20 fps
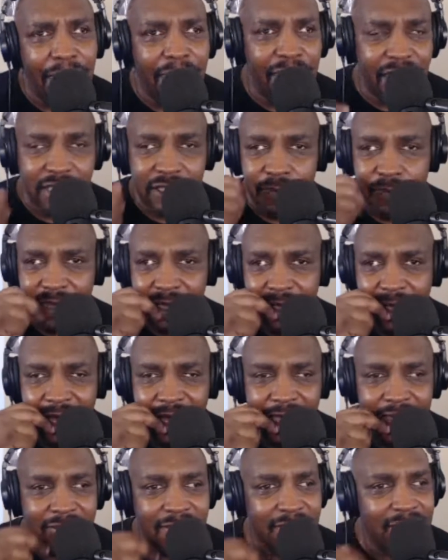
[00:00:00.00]
it's
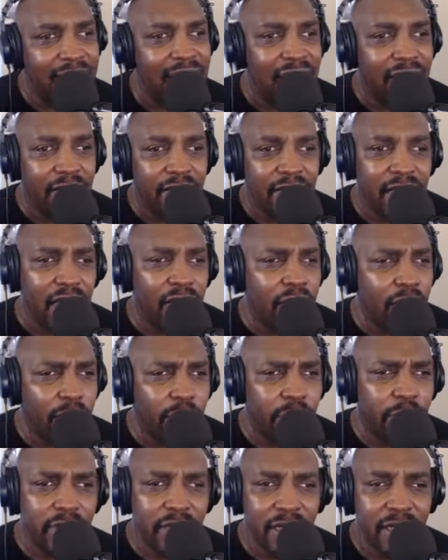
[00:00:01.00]
because they don't
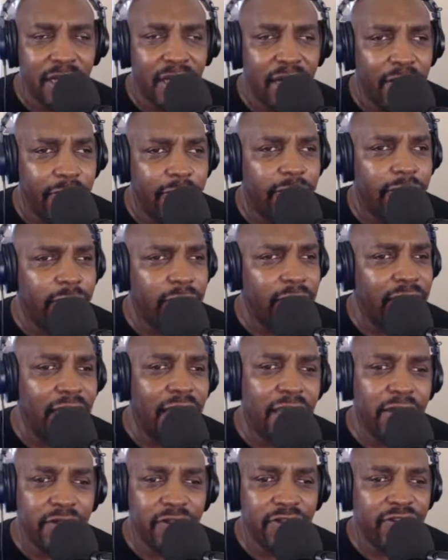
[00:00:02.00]
really fully
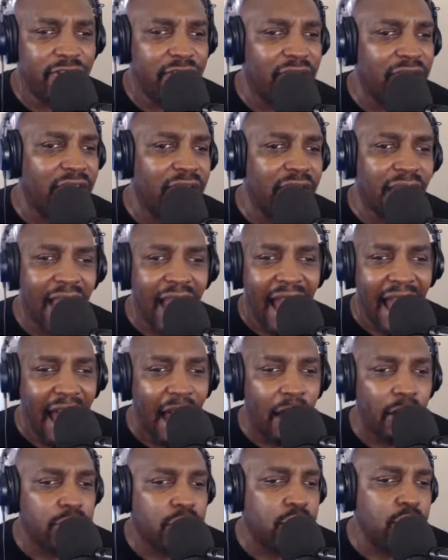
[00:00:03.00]
understand
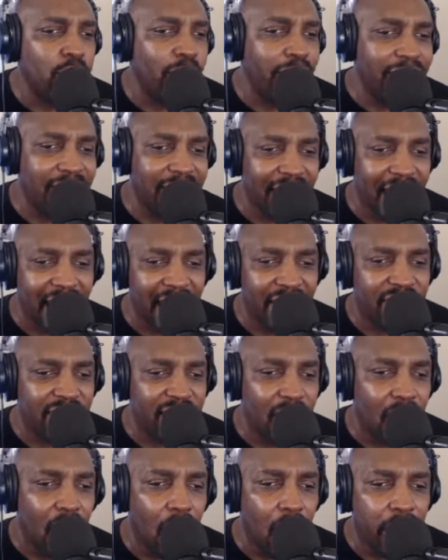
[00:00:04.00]
how to engage
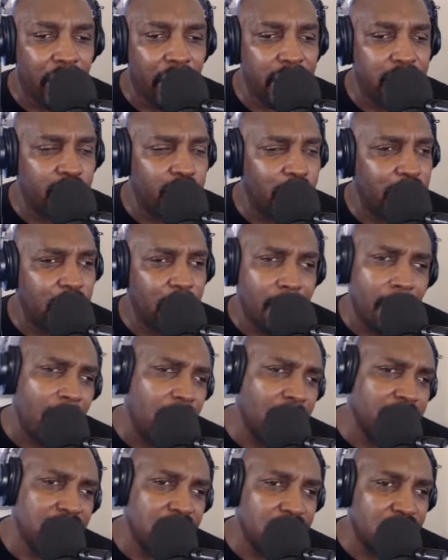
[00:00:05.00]
the audience when you're
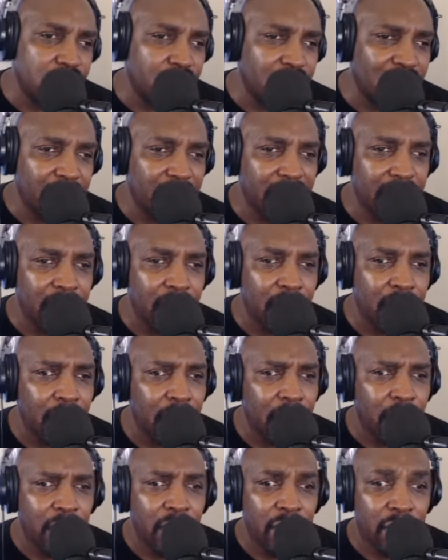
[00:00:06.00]
multi-streaming
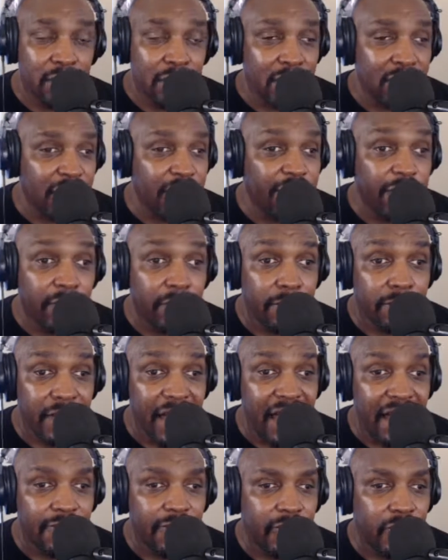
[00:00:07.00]
to different
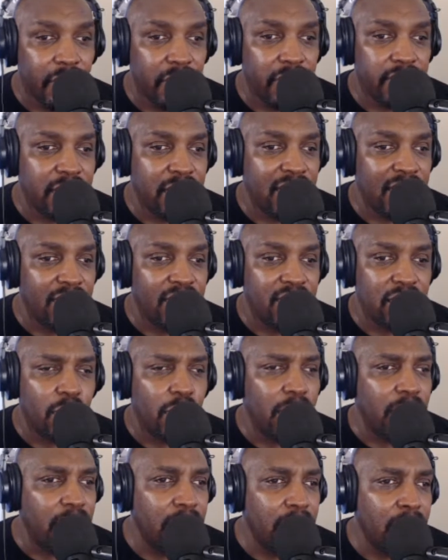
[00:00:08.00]
platforms, and then
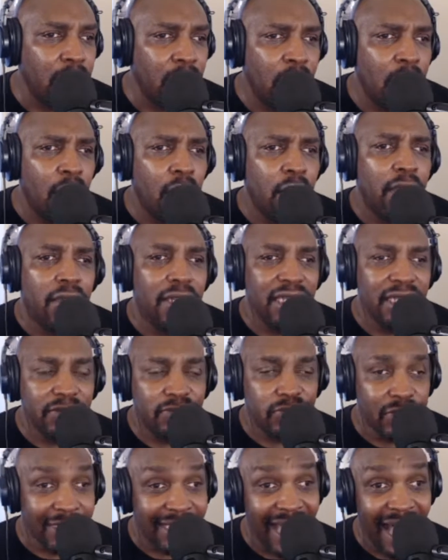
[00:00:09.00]
someone
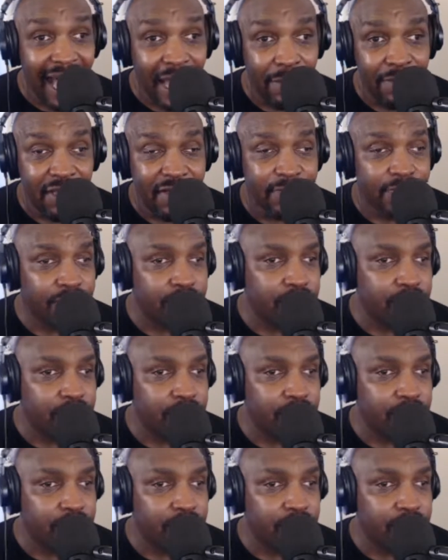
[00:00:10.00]
leaves a comment